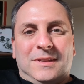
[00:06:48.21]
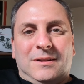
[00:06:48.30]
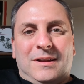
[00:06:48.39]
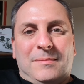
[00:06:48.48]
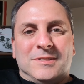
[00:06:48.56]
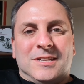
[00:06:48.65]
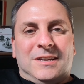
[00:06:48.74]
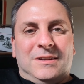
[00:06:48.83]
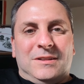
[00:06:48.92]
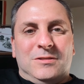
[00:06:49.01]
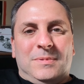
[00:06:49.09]
you know,
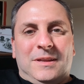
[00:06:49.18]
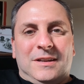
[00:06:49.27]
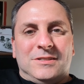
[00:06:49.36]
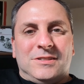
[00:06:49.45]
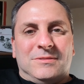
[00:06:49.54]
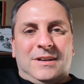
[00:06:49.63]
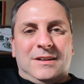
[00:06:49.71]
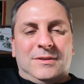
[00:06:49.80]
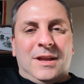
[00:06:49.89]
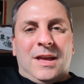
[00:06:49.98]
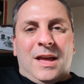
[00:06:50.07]
Amazon or UPS or
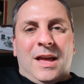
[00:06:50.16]
whatever.